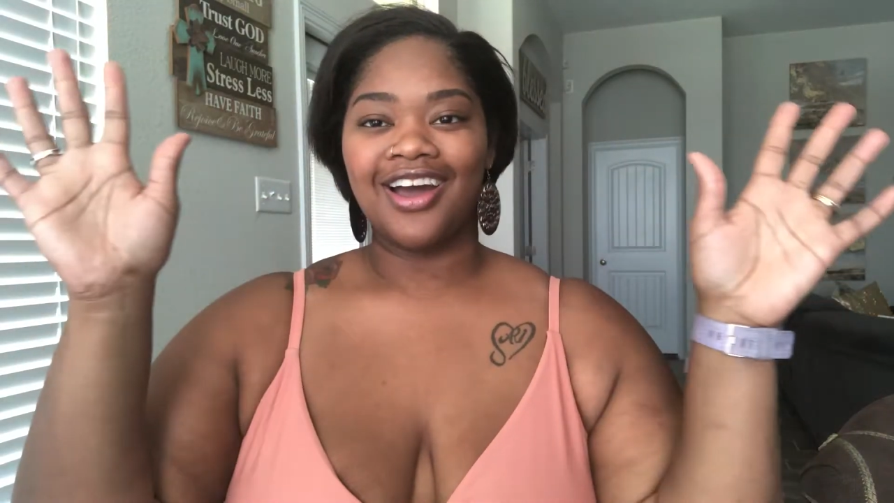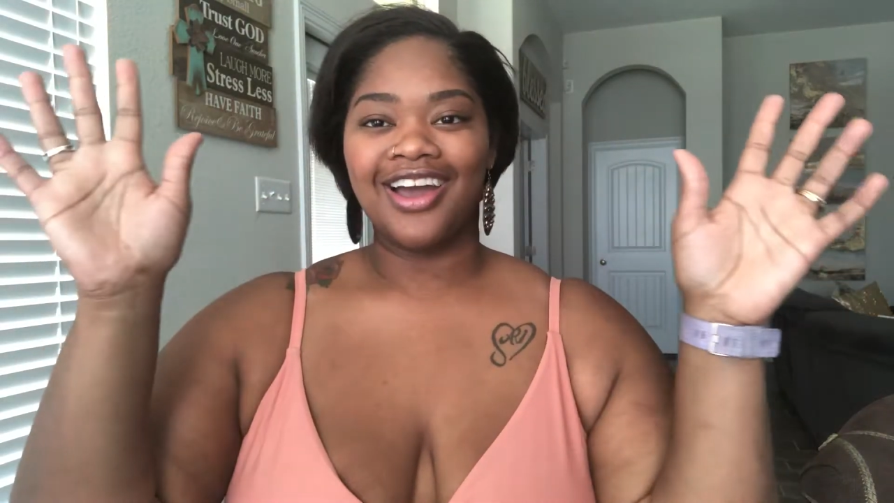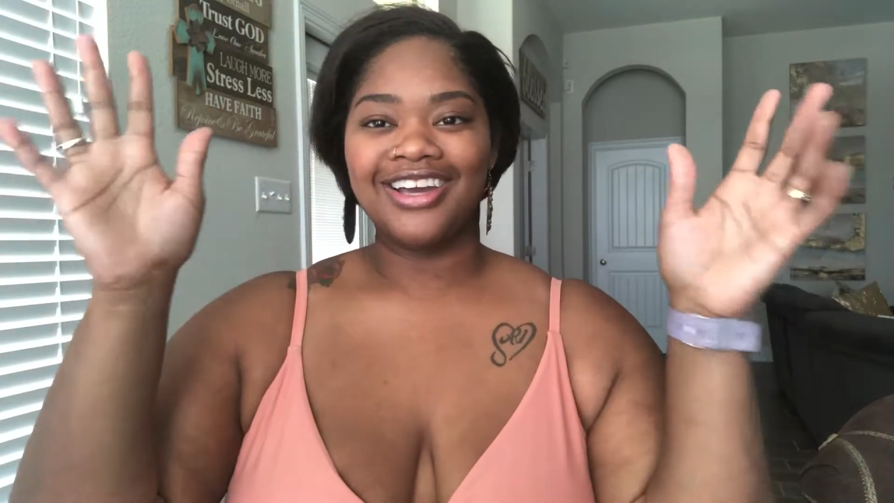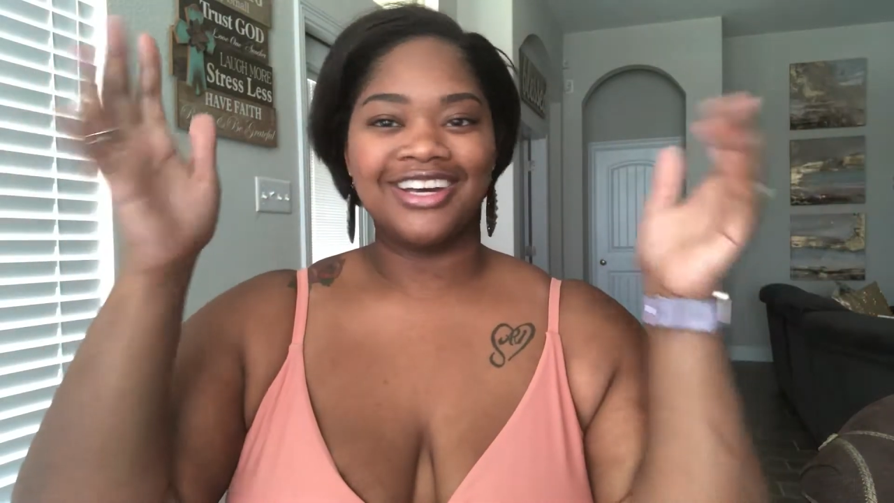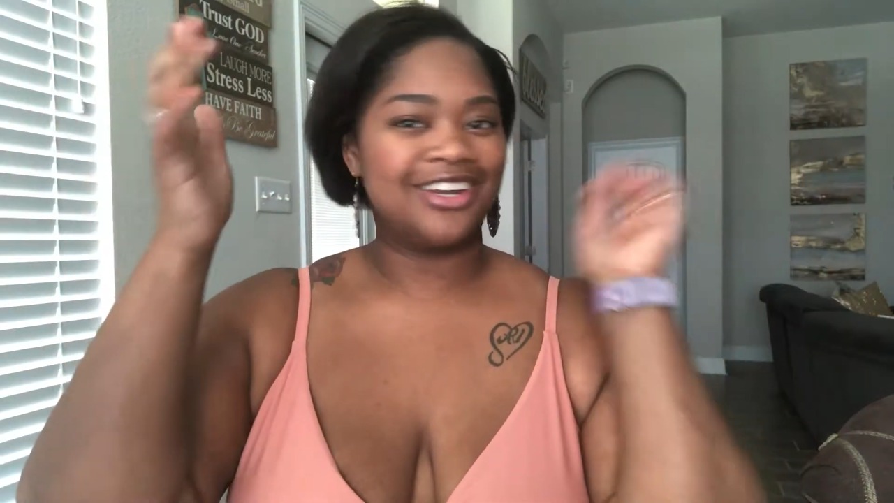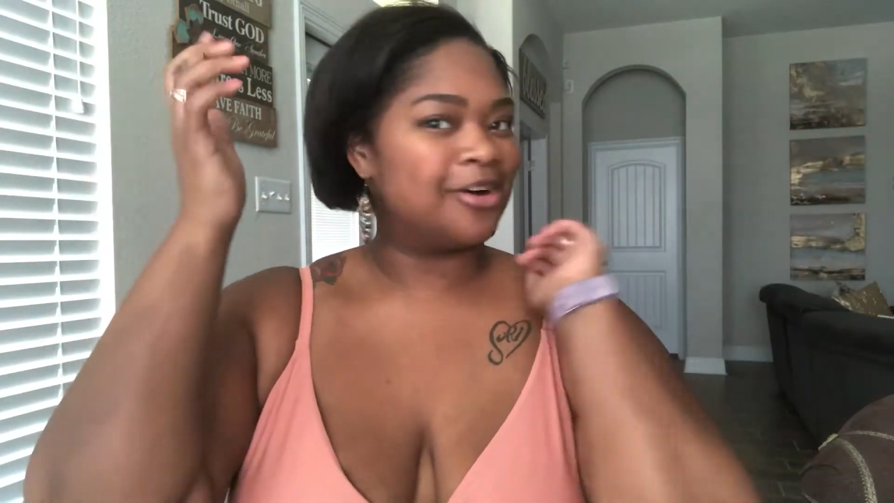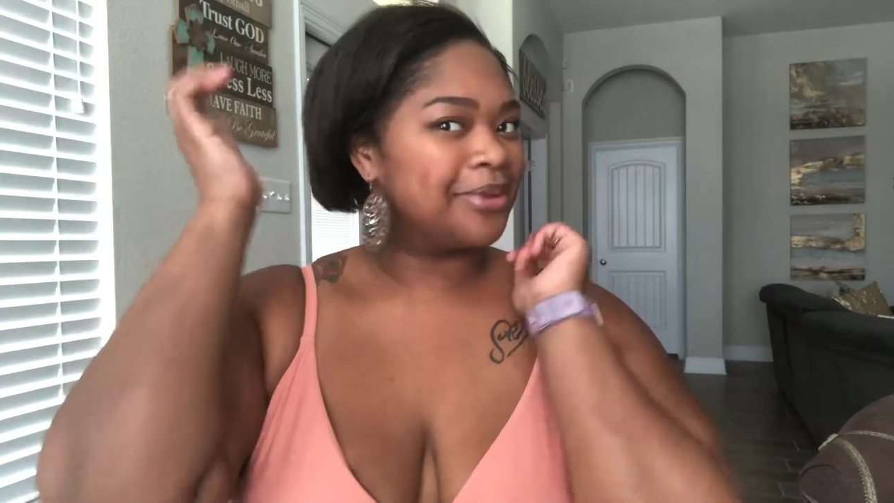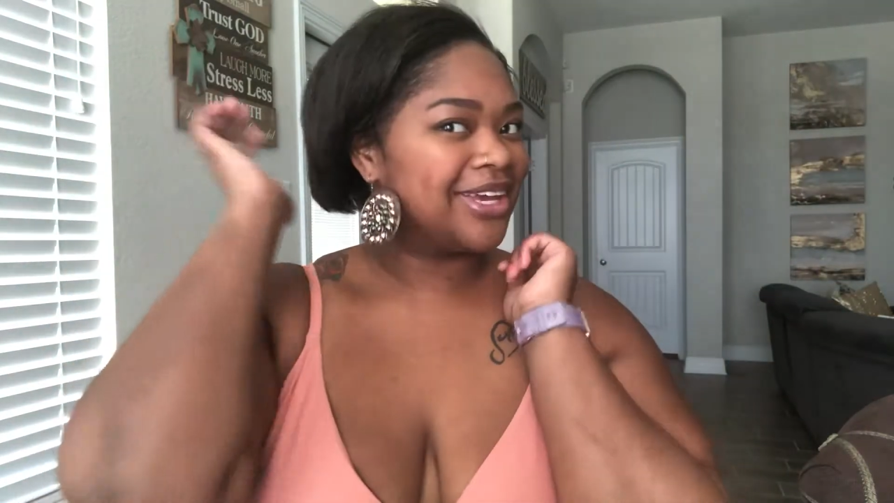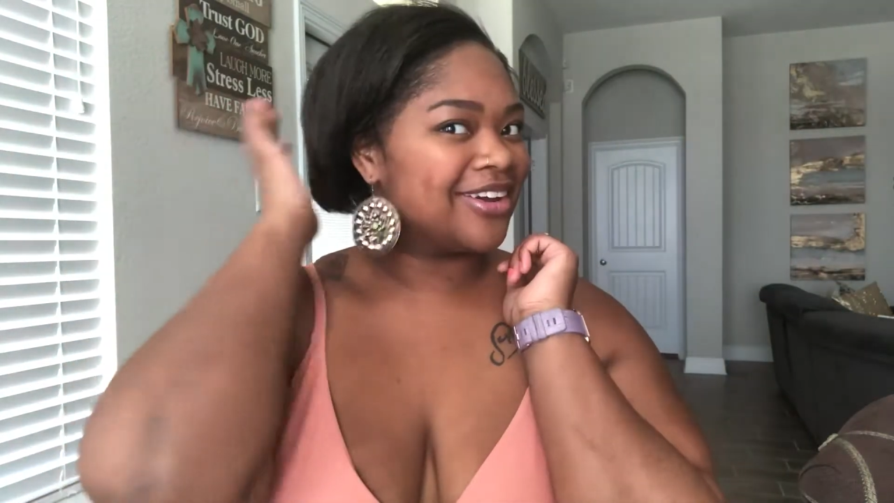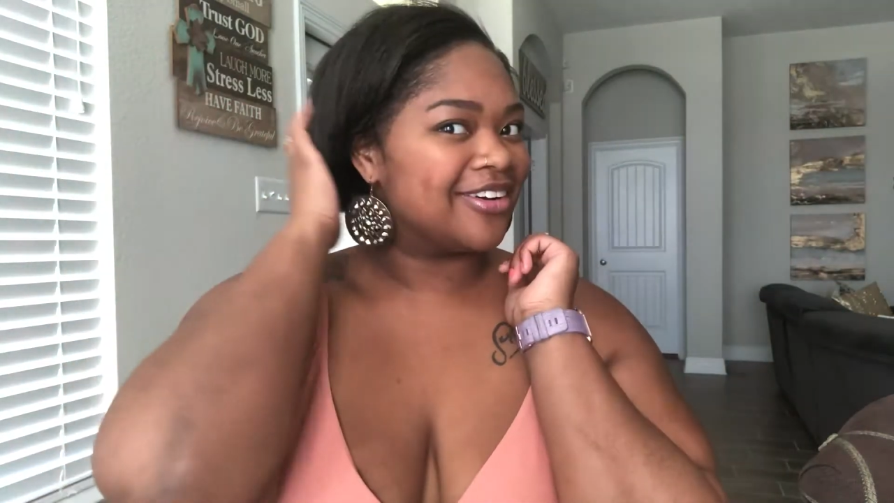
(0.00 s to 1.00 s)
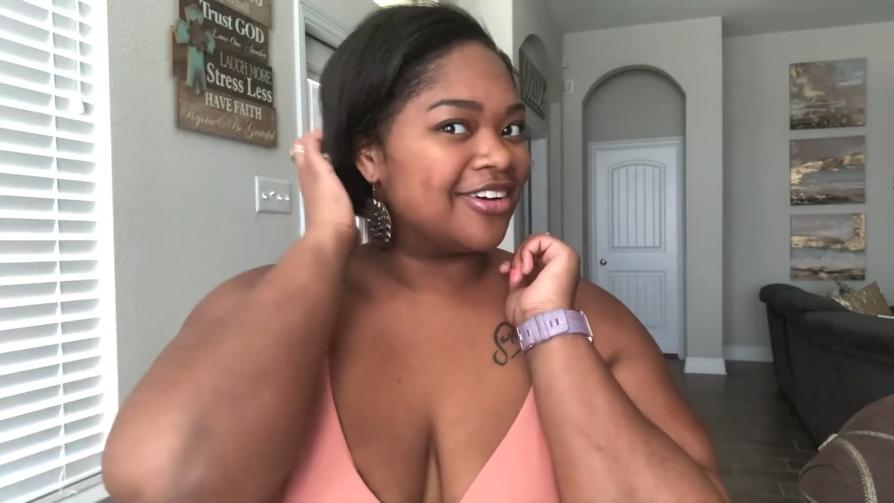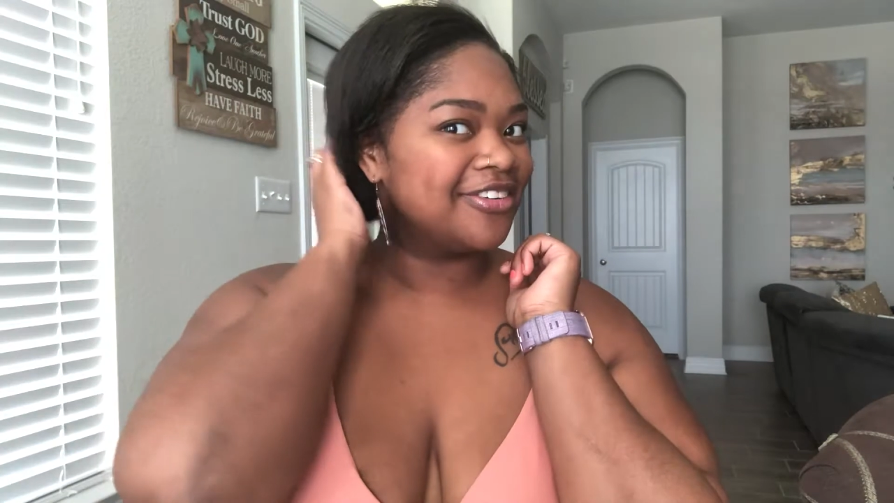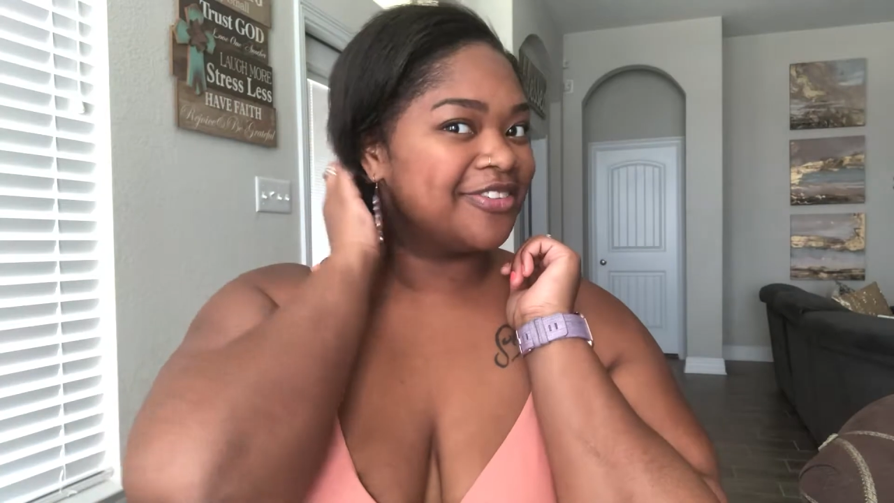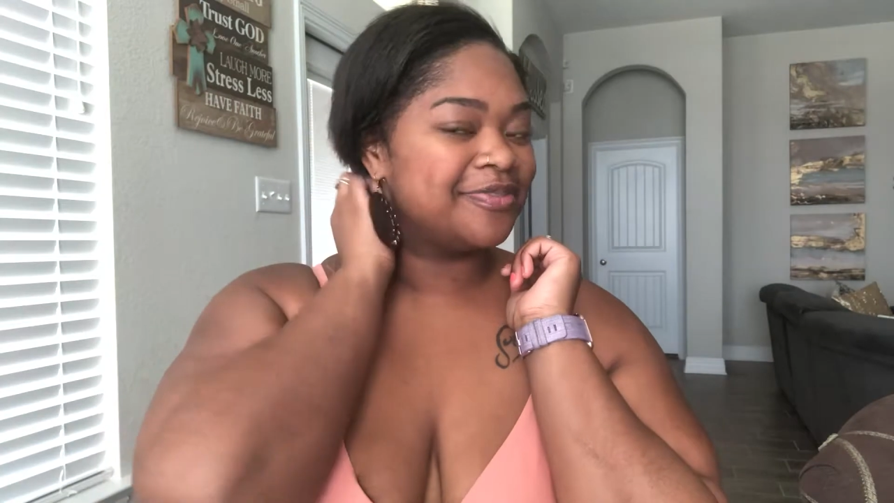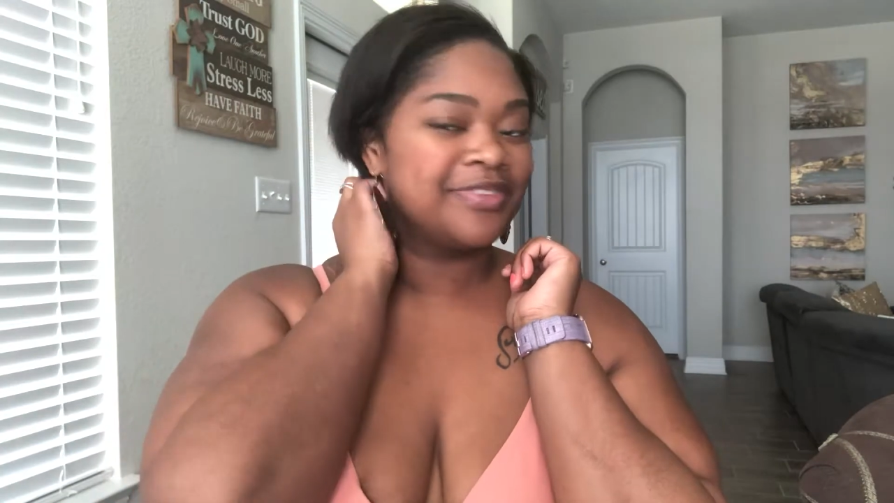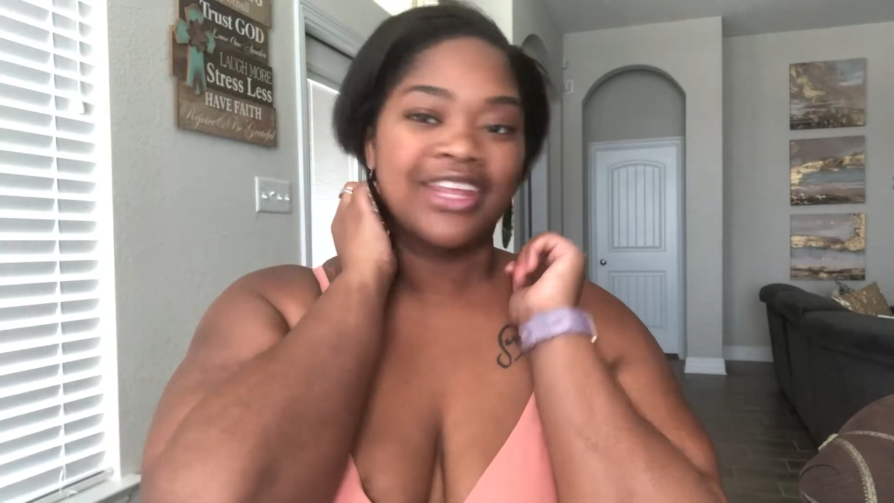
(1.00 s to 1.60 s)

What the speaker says: I cut all my hair off.